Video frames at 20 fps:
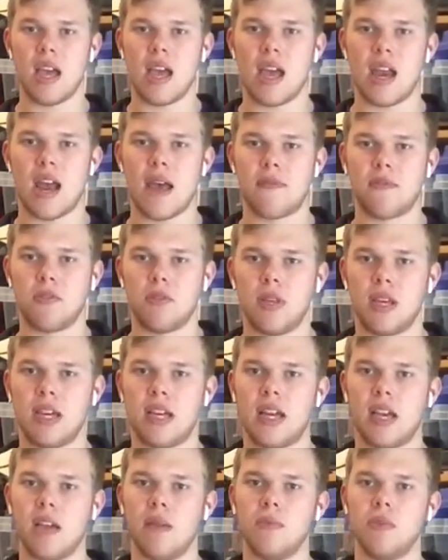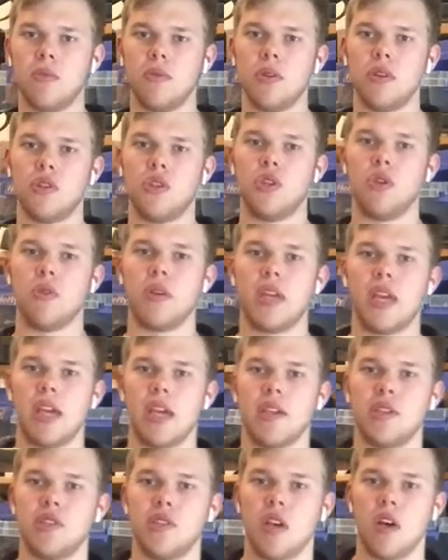And after that, I'm doing a
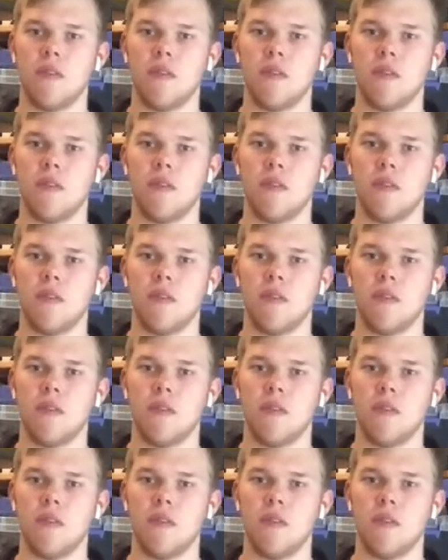showcase